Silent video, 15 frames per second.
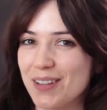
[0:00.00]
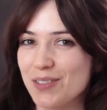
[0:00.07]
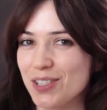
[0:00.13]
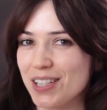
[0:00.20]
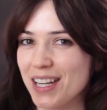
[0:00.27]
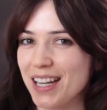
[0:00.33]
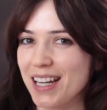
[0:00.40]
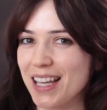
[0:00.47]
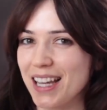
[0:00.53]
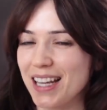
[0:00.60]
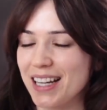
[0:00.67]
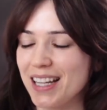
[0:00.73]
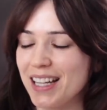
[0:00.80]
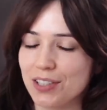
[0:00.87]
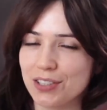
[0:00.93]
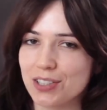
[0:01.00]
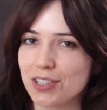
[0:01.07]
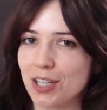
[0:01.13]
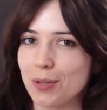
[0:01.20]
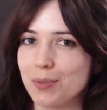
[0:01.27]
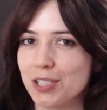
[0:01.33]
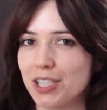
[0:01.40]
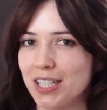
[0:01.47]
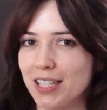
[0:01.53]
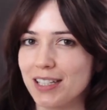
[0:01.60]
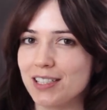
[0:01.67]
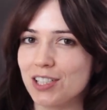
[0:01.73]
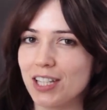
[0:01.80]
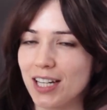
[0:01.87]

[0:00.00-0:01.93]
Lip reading: I'm Sinead Katie. You can just call me Sinead.